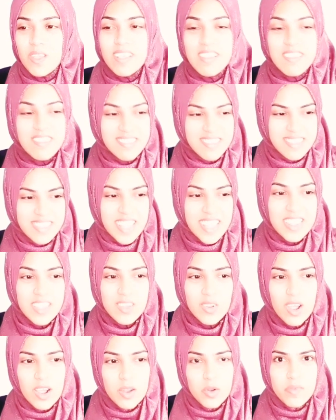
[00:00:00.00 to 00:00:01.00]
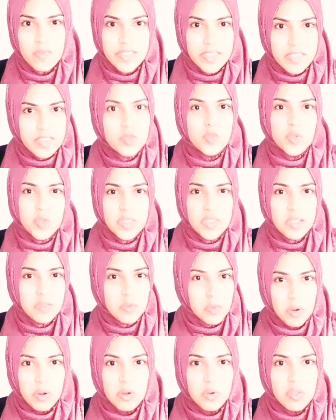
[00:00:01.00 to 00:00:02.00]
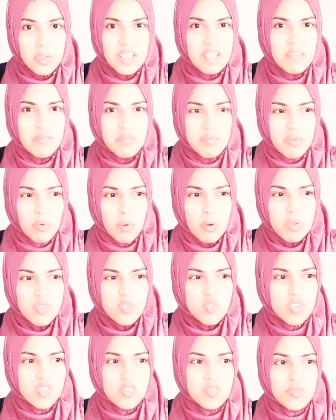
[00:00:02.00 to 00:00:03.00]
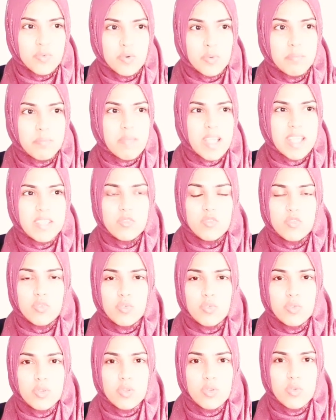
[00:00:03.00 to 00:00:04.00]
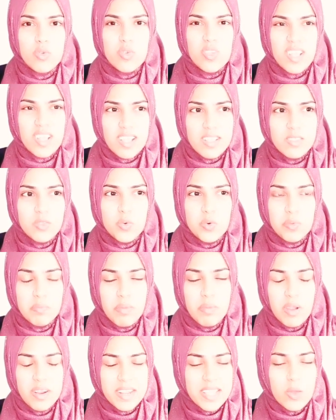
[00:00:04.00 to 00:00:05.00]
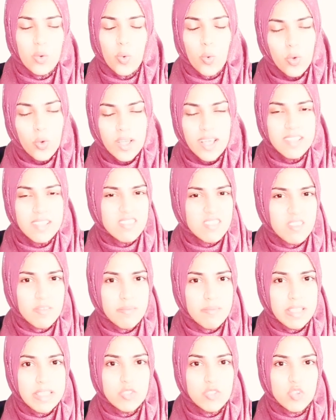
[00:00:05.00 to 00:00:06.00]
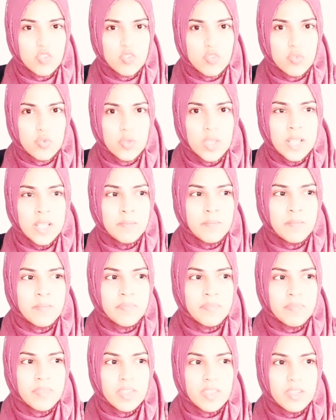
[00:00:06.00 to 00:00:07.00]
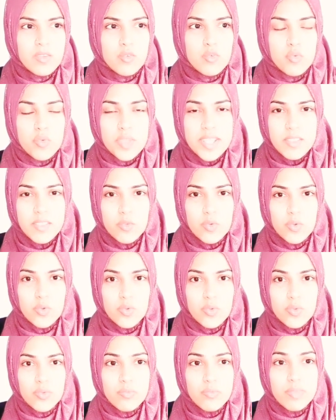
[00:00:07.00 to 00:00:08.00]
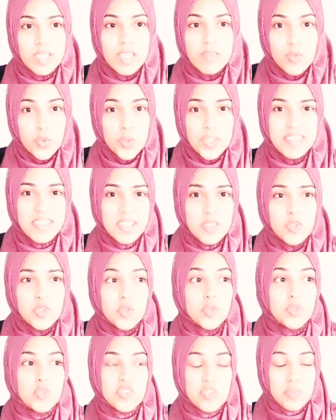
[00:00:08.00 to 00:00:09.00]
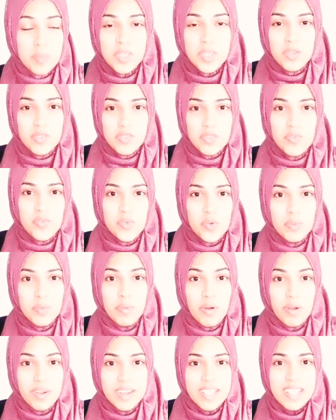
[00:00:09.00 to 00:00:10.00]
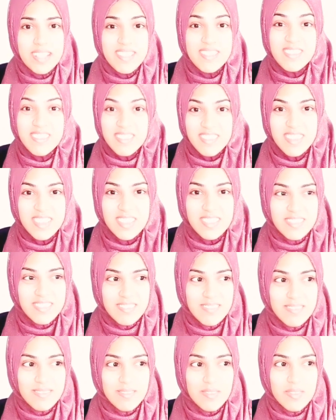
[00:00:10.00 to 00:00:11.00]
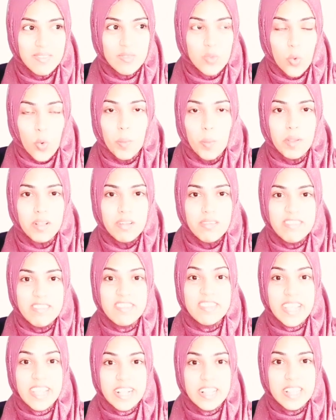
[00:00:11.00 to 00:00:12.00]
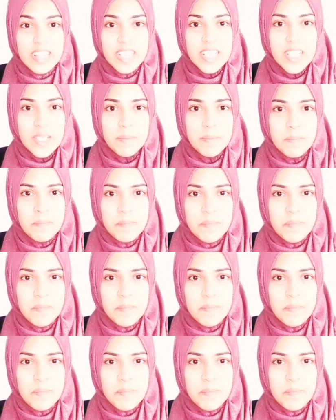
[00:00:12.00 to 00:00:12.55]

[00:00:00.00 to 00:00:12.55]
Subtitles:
Is that the kind of attention that you are looking for? Just for men to look at your body, all kinds of men just to treat you, give you attention just because of your body? Is it normal? Is it healthy?